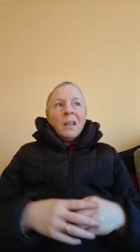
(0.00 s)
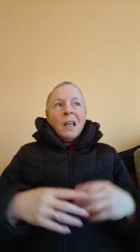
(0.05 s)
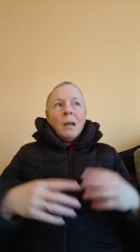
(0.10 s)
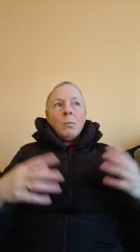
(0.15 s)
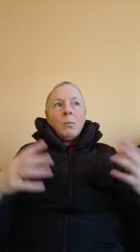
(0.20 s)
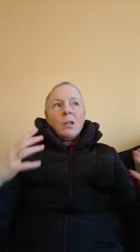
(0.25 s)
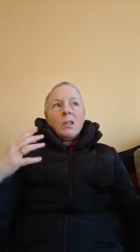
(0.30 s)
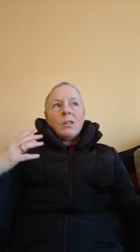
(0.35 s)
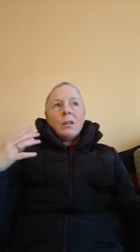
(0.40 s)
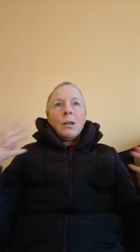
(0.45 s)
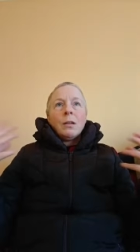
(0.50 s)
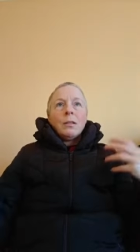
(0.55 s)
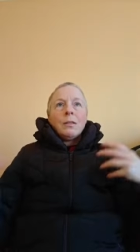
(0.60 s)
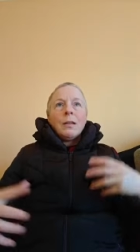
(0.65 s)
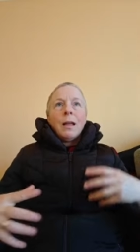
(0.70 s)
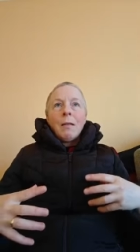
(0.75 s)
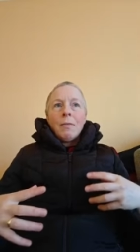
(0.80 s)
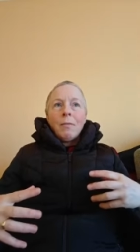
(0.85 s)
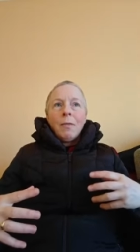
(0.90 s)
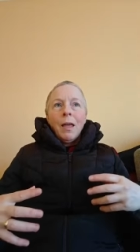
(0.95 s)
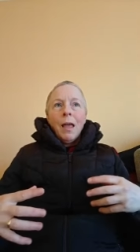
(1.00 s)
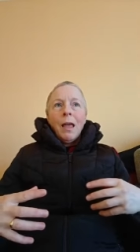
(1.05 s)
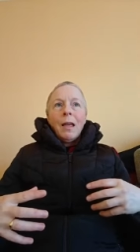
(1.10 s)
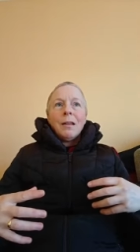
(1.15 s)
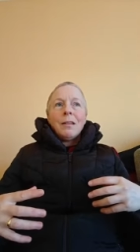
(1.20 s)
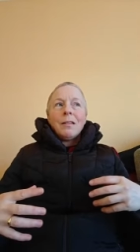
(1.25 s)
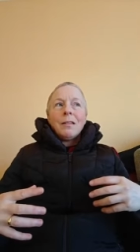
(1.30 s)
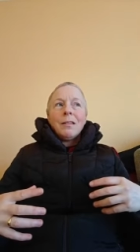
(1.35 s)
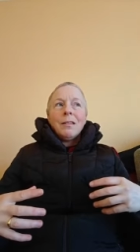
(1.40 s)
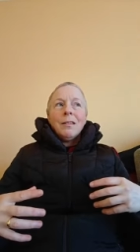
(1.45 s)
And once I'd done
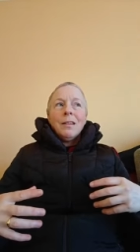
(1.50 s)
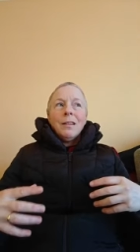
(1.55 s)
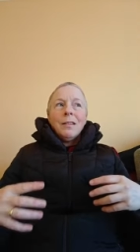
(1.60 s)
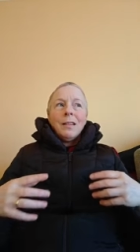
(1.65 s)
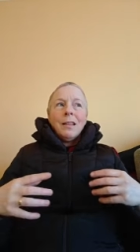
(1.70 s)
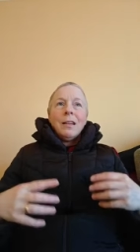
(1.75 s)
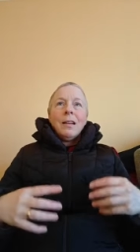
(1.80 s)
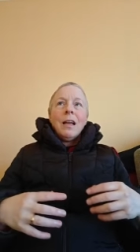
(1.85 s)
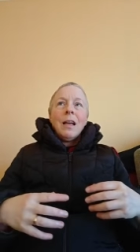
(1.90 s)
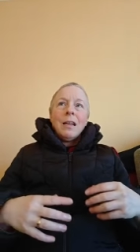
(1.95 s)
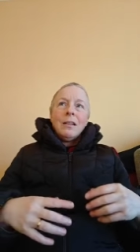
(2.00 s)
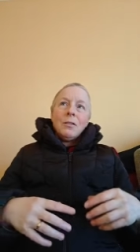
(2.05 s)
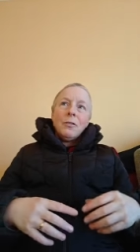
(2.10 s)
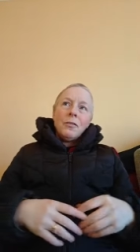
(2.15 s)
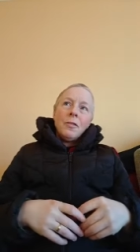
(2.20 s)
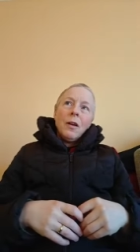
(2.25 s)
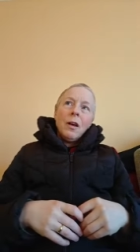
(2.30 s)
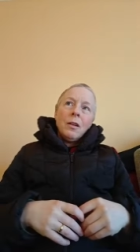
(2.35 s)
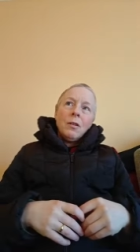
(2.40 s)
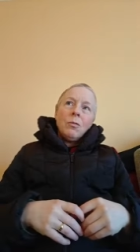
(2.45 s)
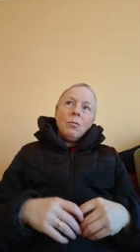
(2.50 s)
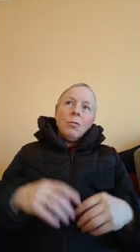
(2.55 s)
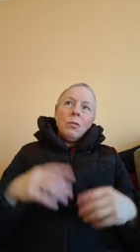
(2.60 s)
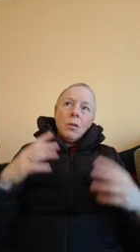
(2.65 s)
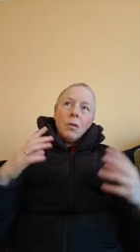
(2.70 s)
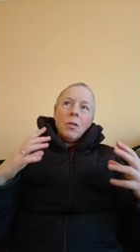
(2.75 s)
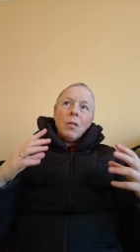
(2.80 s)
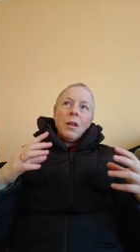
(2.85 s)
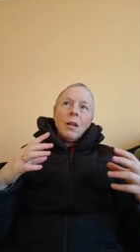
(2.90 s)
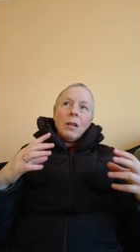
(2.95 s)
that, then I had to find all
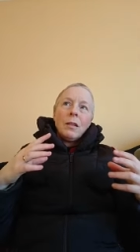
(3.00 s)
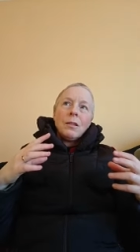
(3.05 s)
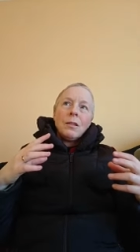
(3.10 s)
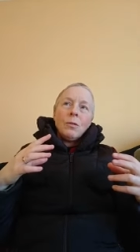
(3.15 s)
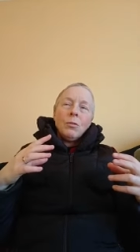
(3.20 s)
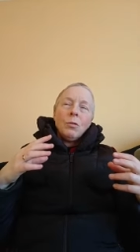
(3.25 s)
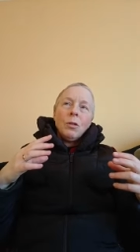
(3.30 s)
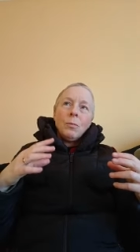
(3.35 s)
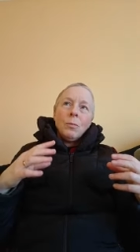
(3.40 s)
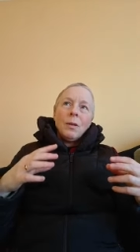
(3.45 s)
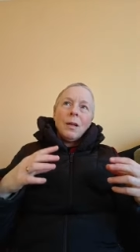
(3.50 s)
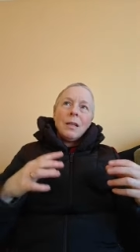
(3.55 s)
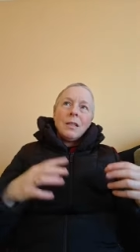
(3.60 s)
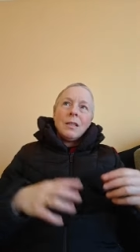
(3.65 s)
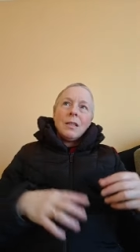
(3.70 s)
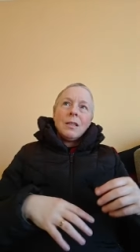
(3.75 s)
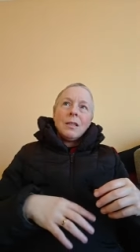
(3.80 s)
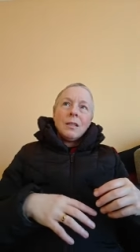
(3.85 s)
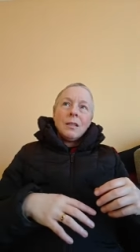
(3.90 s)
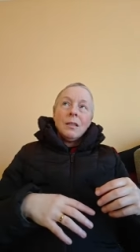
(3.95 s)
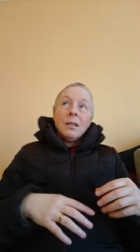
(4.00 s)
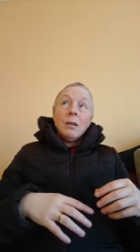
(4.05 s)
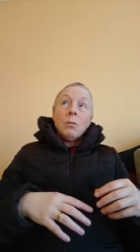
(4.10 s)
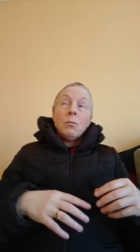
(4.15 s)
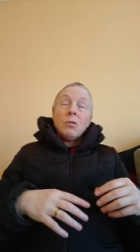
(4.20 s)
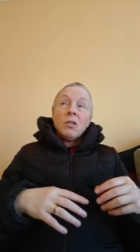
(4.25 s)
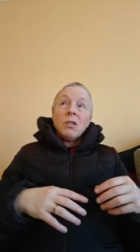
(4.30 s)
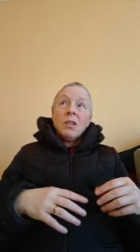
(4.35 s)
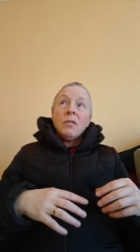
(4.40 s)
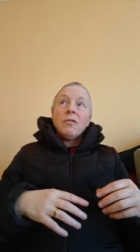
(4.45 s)
the places, and there
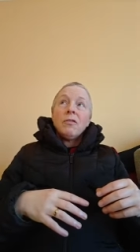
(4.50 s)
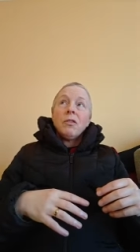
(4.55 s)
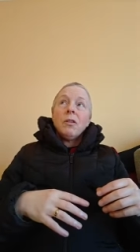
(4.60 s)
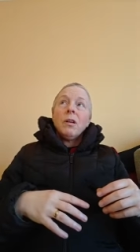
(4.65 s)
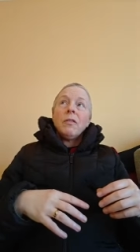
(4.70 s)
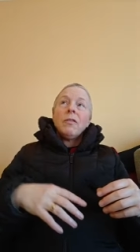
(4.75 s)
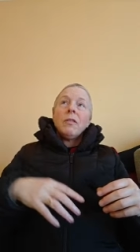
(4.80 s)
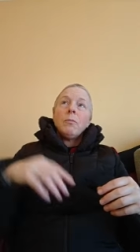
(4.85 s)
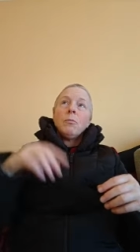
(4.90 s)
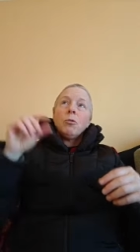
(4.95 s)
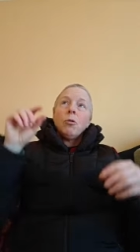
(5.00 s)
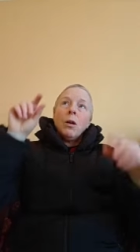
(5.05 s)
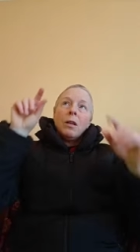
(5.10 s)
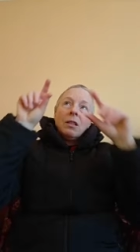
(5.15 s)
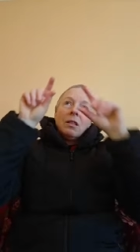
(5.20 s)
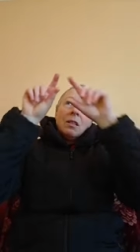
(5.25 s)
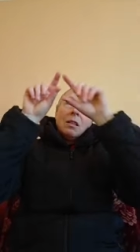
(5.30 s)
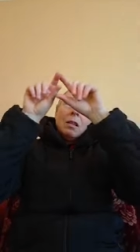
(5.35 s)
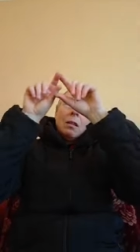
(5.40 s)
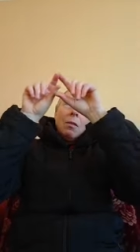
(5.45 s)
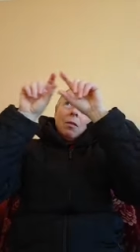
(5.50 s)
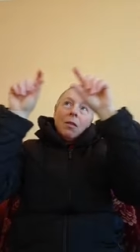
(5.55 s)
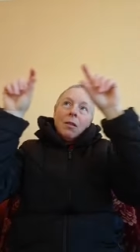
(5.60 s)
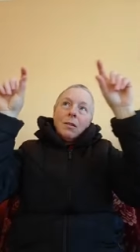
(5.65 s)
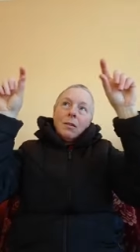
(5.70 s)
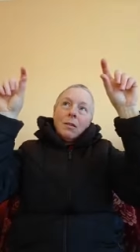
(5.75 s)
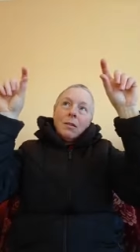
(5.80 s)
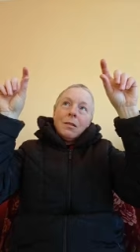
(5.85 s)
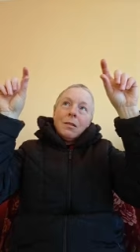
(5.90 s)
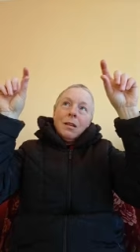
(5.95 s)
were several of them where I'd said
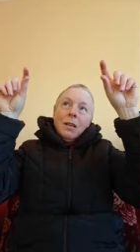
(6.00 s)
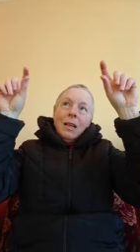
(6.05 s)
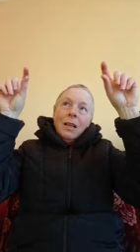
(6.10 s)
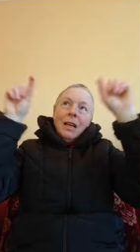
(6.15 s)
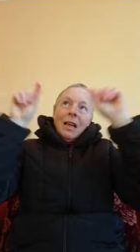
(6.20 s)
this